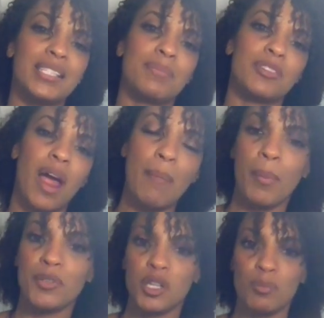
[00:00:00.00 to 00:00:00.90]
and subscribe. I
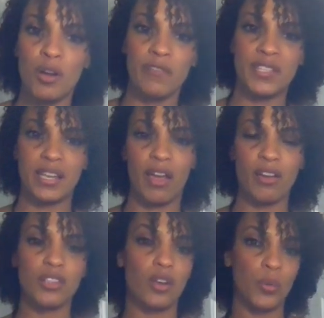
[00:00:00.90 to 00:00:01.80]
will do more
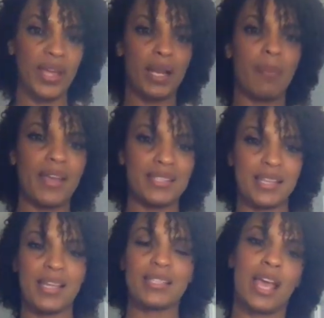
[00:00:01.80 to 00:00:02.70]
videos on a weekly
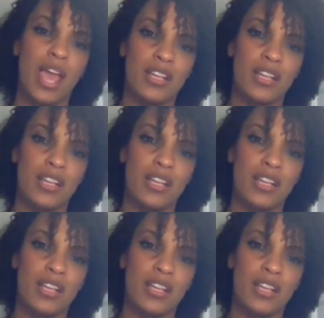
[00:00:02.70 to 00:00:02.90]
basis.